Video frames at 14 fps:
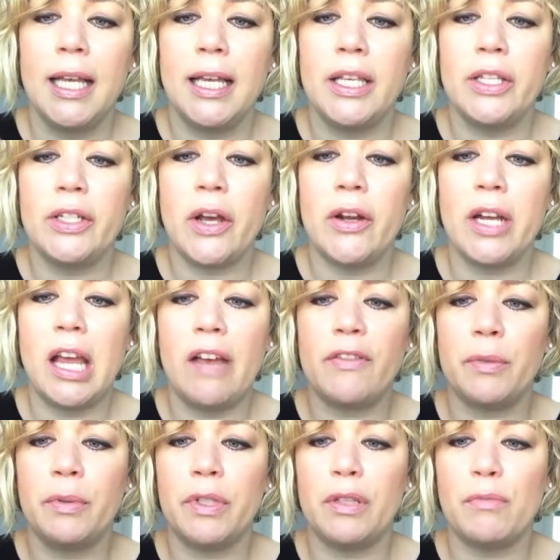You don't have
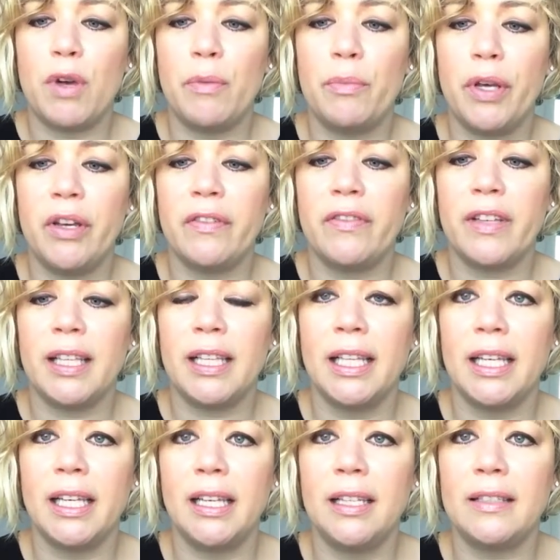to put them on
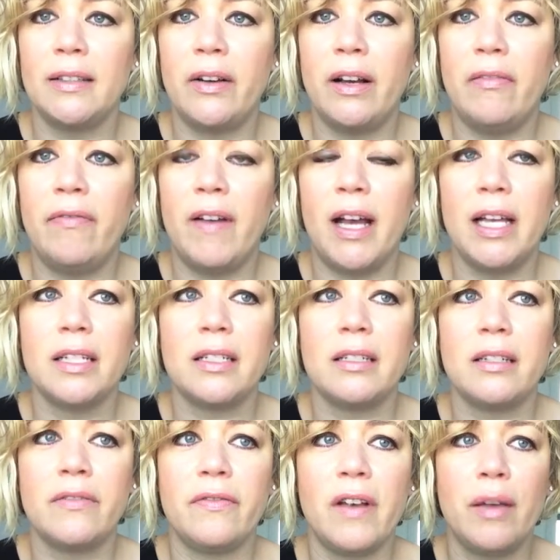perfectly. So I
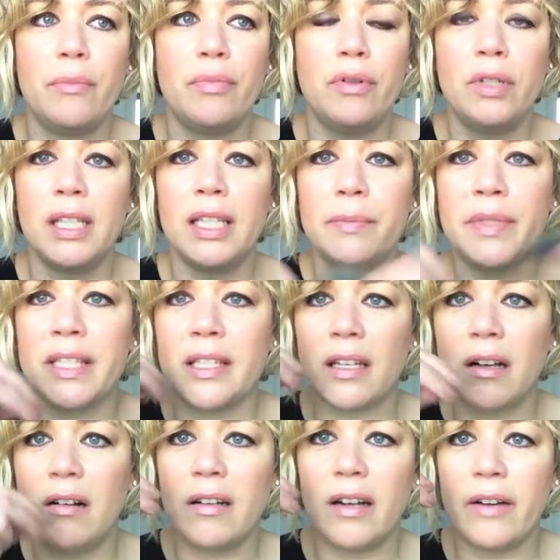find if I put a
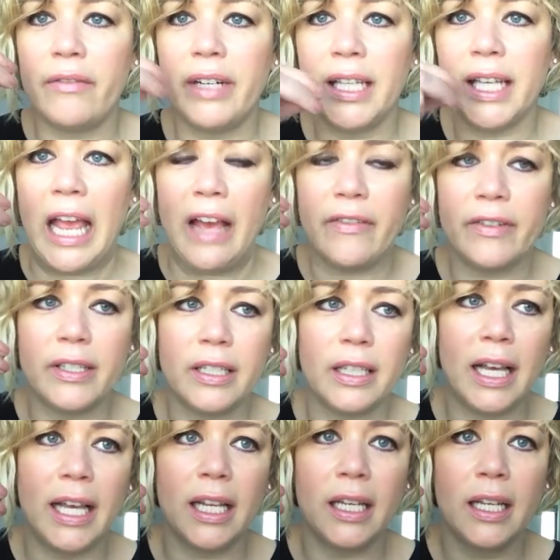lipstick on, I really have to
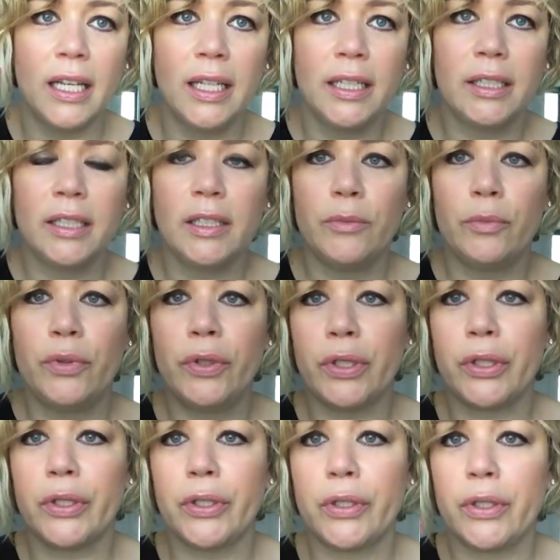like put a
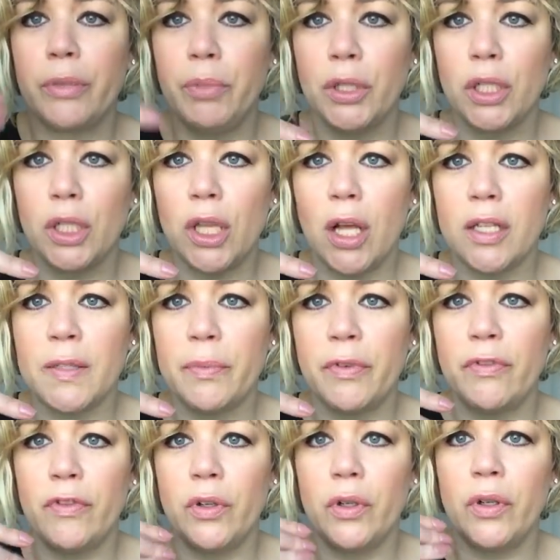put a gloss
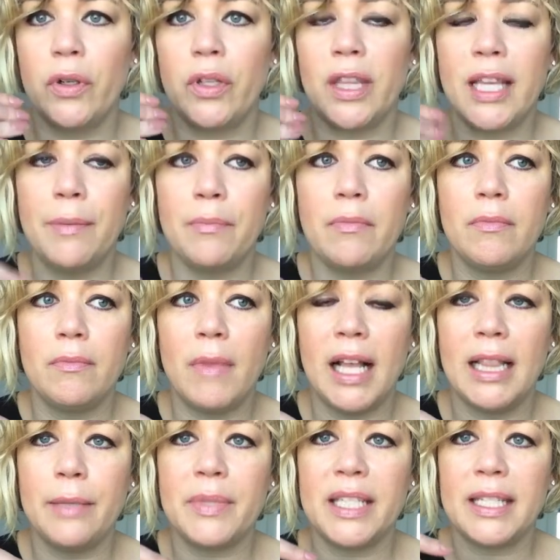before, then my
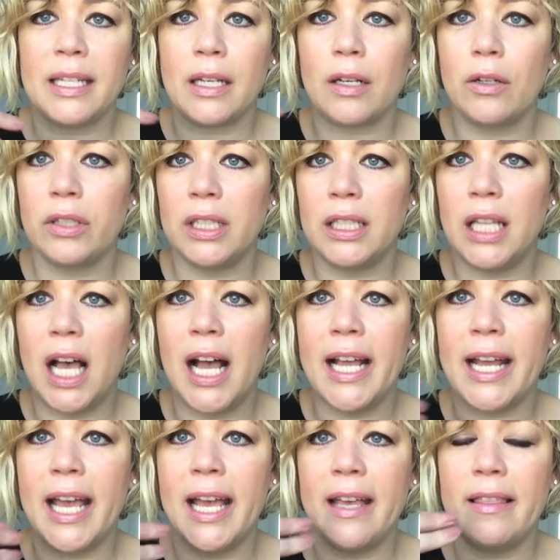lipstick or the
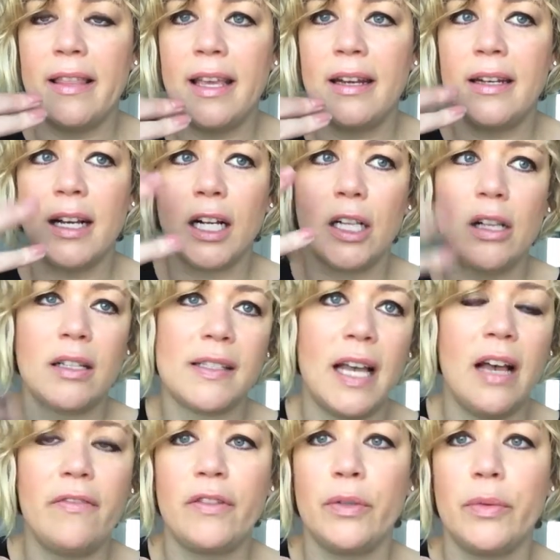liner, and then a gloss
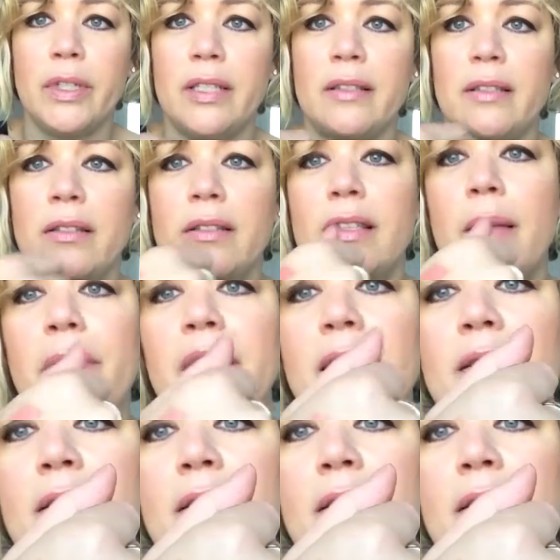afterwards or something.